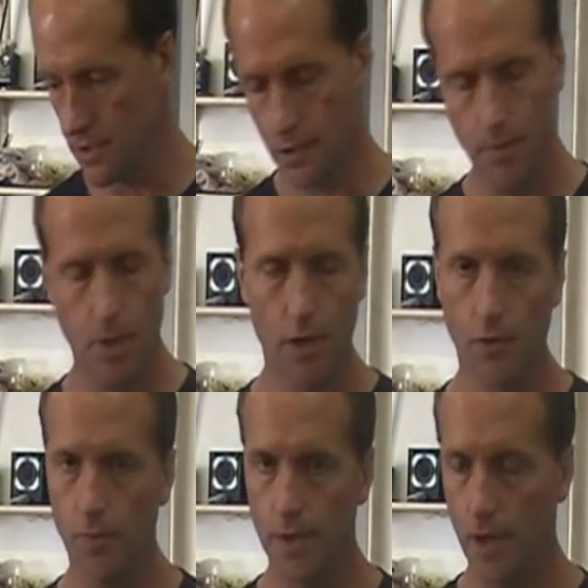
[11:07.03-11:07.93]
they'll come on,
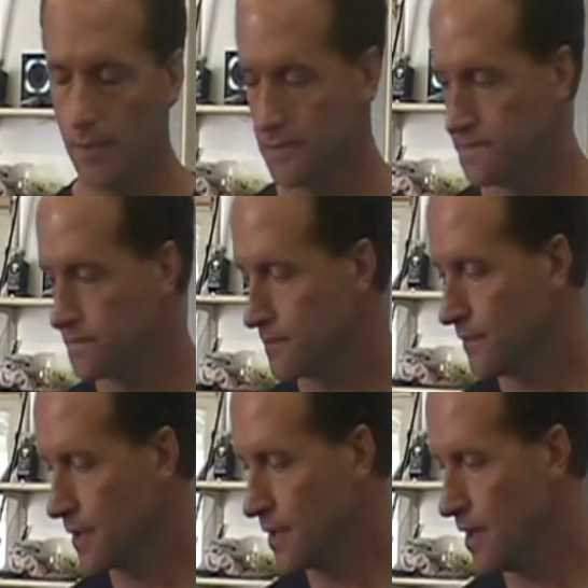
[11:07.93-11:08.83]
open up.
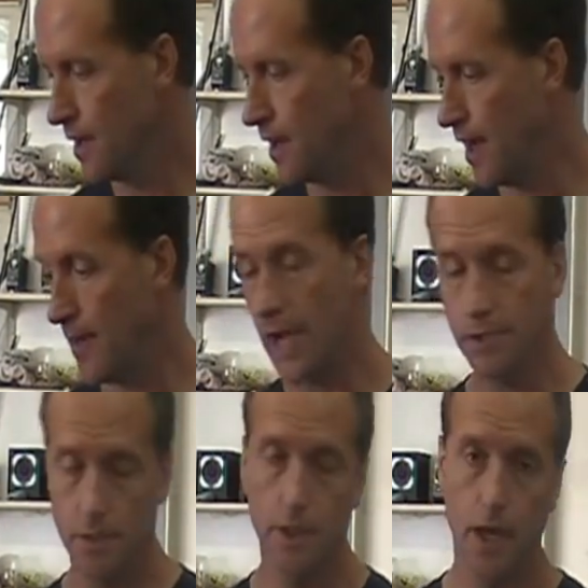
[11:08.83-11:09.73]
I'm
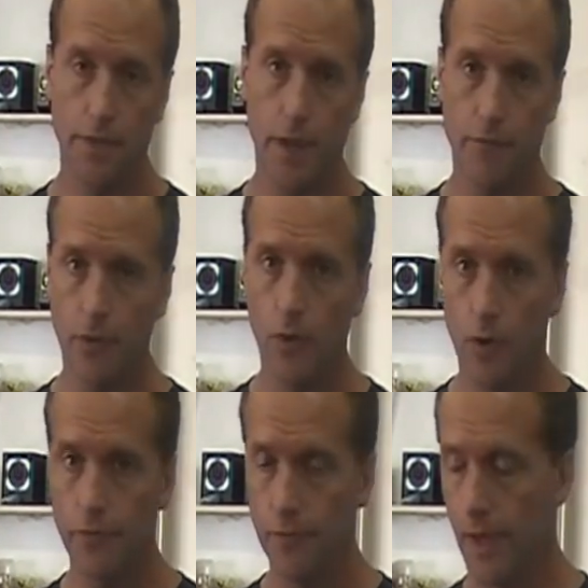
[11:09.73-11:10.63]
actually not that far
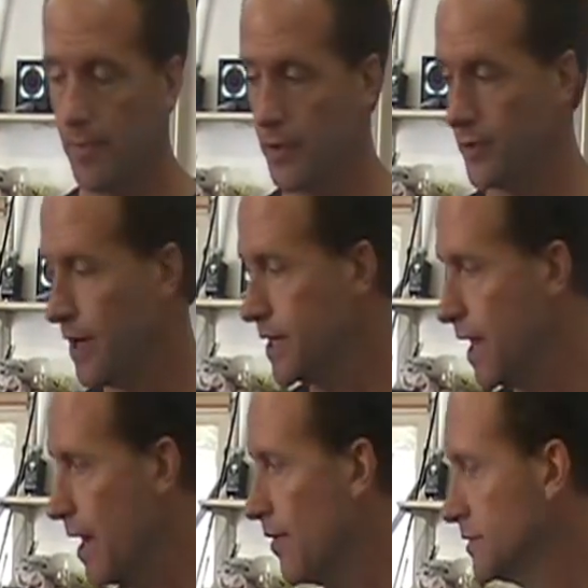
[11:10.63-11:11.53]
away from that point right
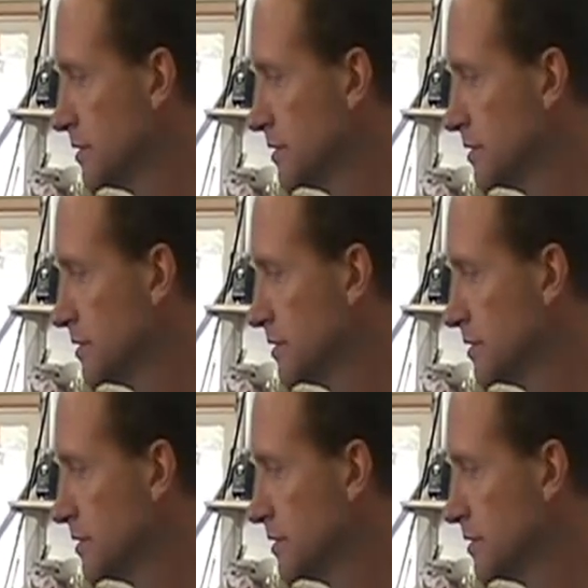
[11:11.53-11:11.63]
now.